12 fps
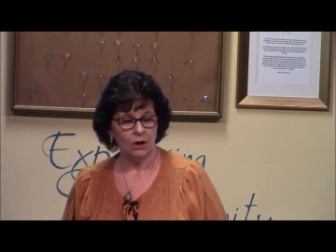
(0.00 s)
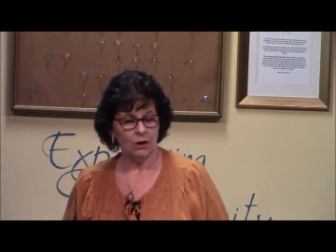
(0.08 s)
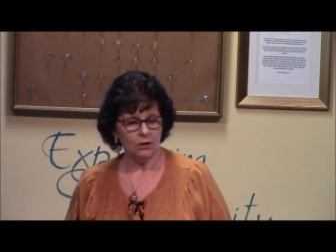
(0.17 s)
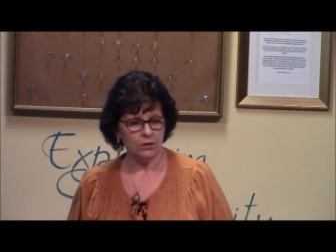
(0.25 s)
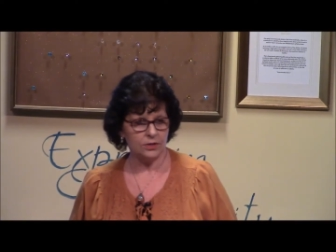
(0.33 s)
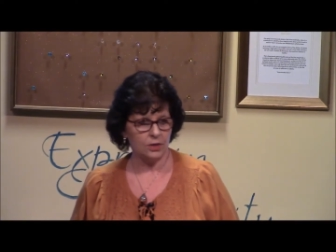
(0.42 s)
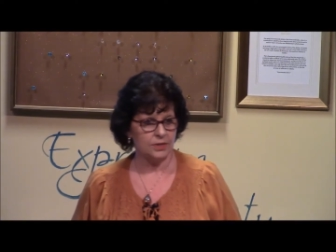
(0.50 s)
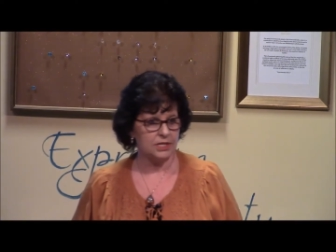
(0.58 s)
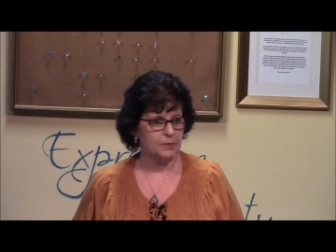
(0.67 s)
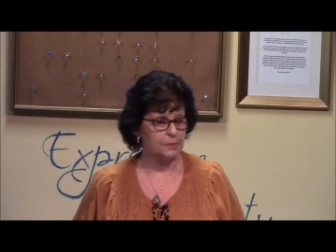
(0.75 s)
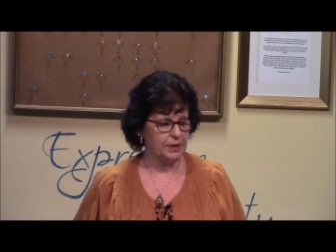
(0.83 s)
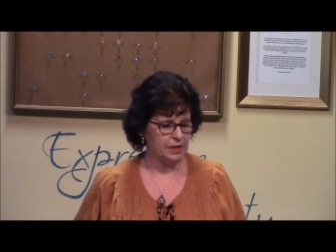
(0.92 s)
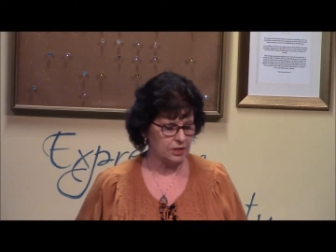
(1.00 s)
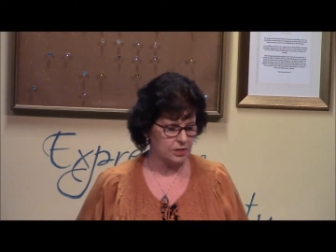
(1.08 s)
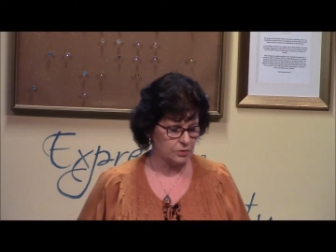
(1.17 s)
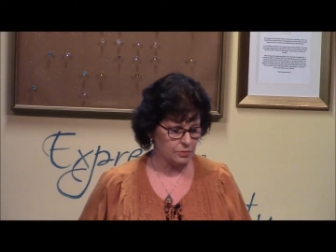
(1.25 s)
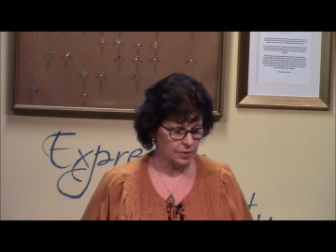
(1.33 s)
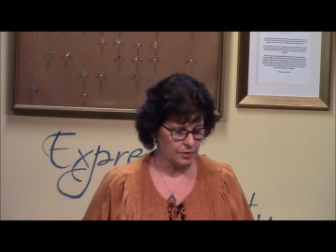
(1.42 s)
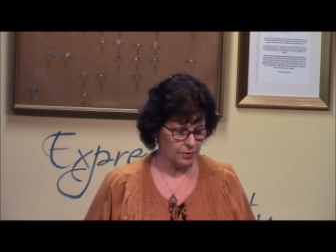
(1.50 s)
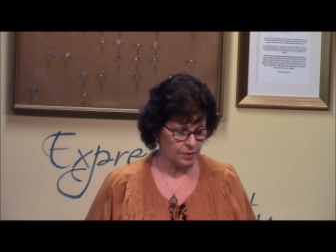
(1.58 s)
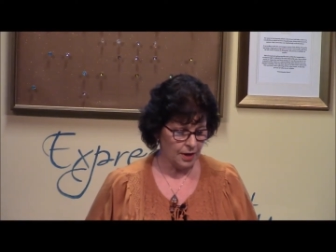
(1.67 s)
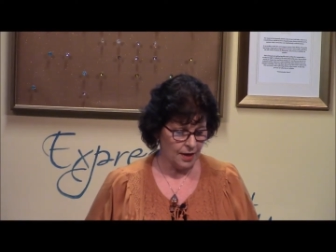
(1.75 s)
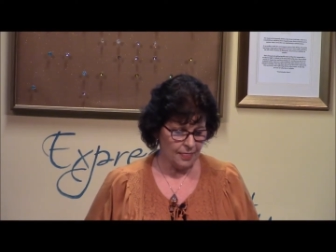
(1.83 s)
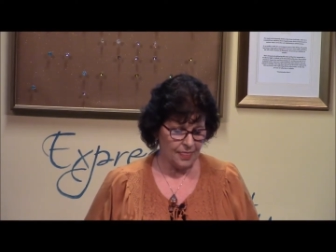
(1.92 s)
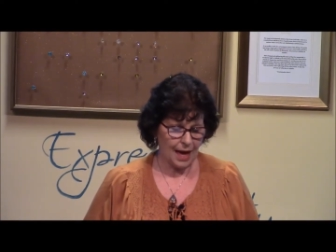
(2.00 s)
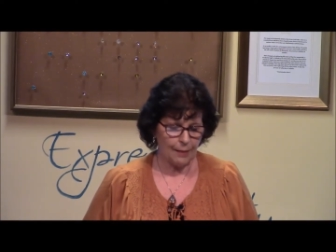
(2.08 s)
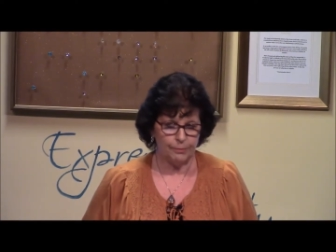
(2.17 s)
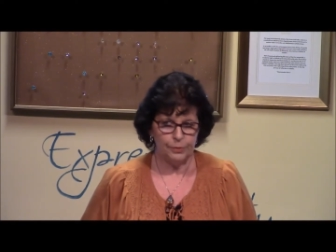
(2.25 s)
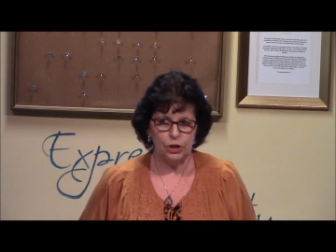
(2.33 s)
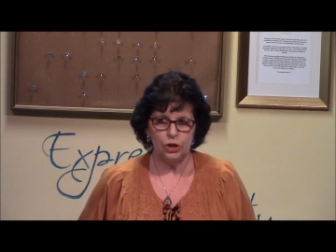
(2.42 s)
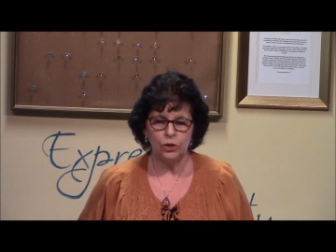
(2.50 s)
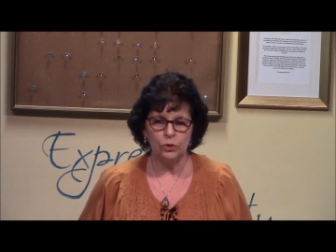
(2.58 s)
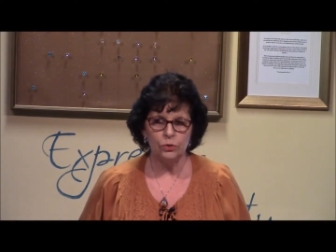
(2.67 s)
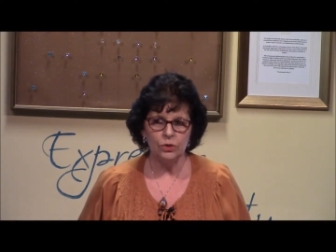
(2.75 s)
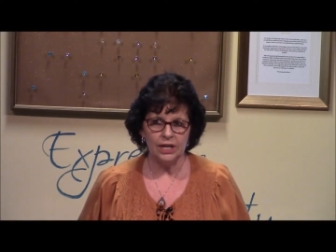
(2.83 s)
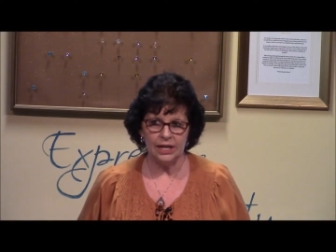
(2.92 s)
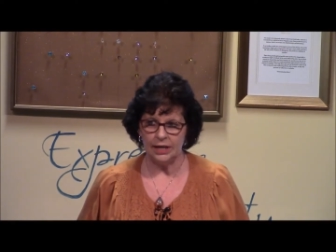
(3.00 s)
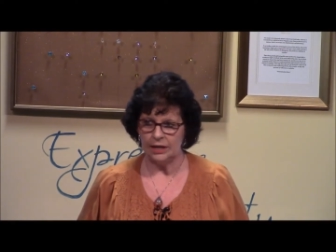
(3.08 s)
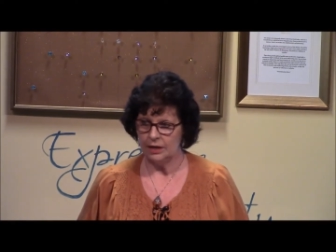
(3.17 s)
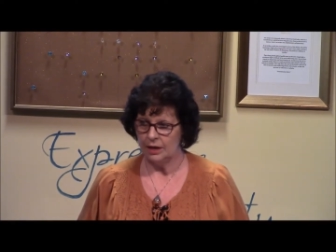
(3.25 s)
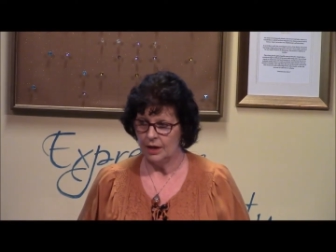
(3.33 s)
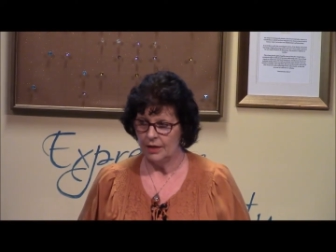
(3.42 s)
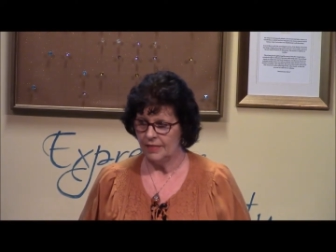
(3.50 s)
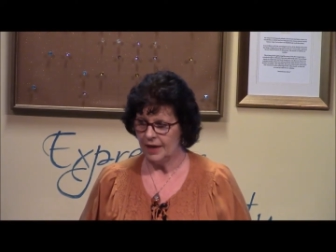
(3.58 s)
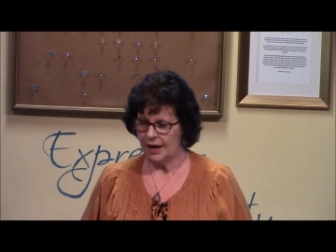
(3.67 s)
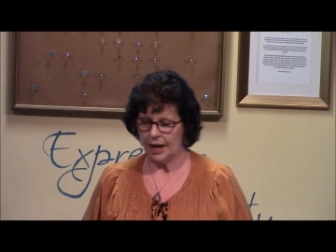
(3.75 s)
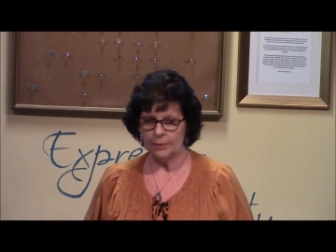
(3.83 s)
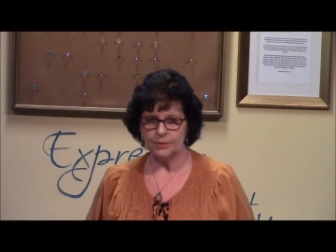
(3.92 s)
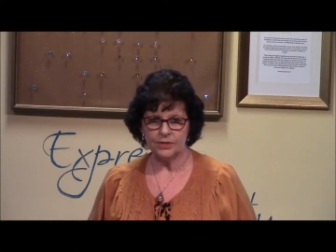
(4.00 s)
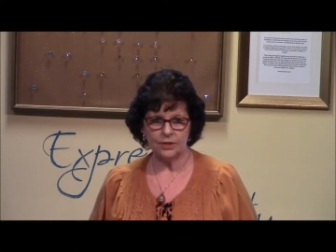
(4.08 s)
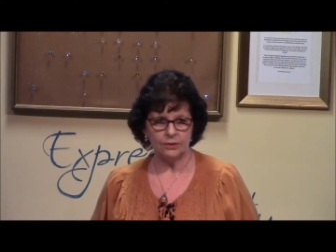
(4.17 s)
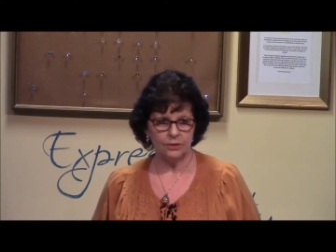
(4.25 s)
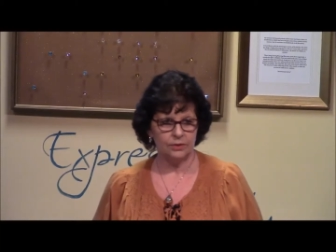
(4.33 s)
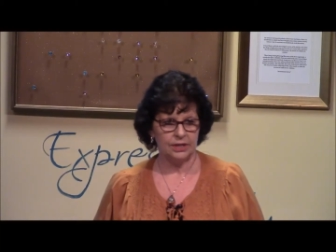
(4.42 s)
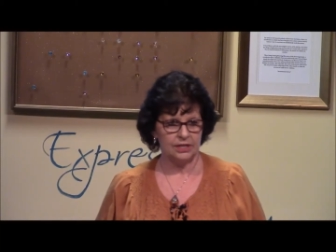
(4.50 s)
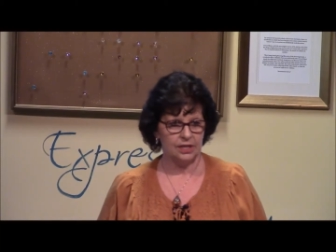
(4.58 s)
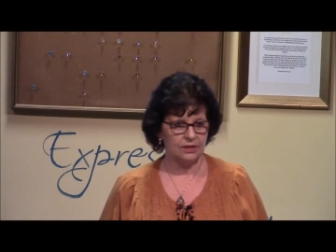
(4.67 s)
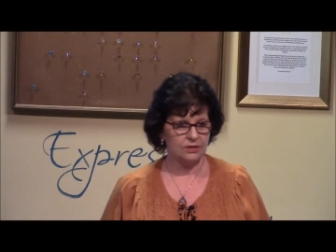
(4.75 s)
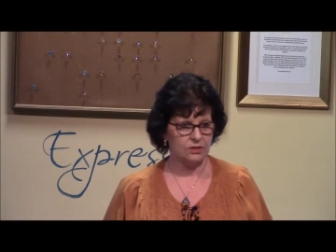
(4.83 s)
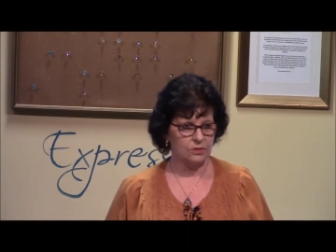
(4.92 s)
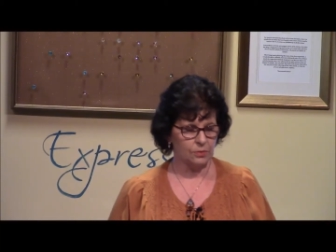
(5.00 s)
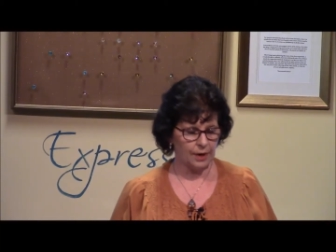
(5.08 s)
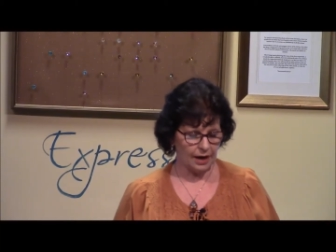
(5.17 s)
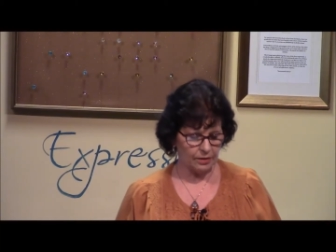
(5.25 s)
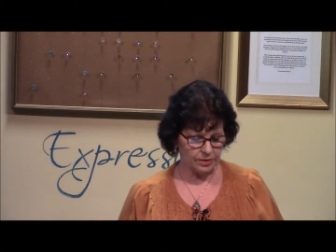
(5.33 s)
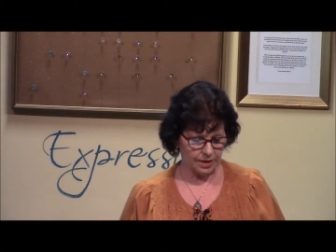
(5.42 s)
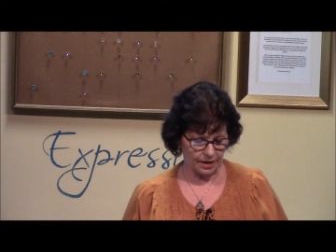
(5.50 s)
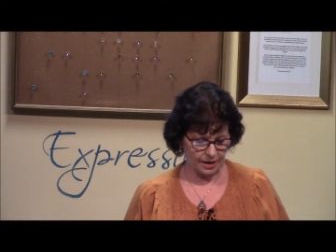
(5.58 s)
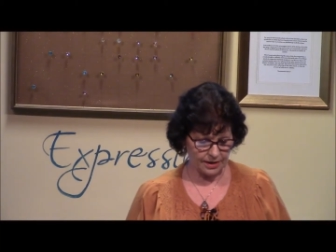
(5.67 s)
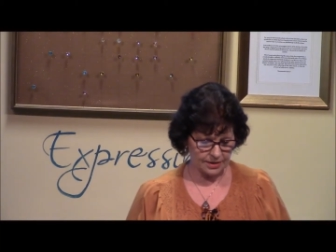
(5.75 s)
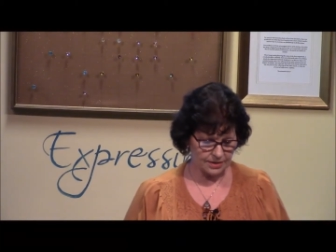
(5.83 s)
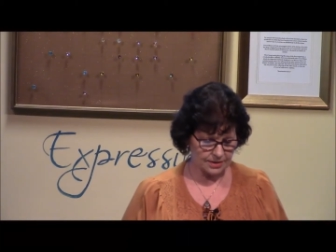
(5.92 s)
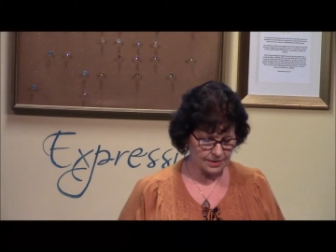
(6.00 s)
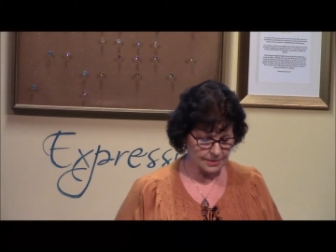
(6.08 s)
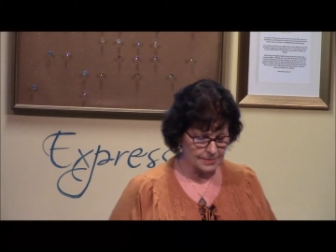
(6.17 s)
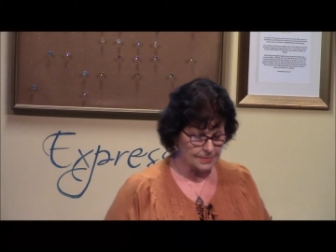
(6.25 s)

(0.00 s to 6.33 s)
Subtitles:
Also, it speaks through that beauty that absolutely does surround us.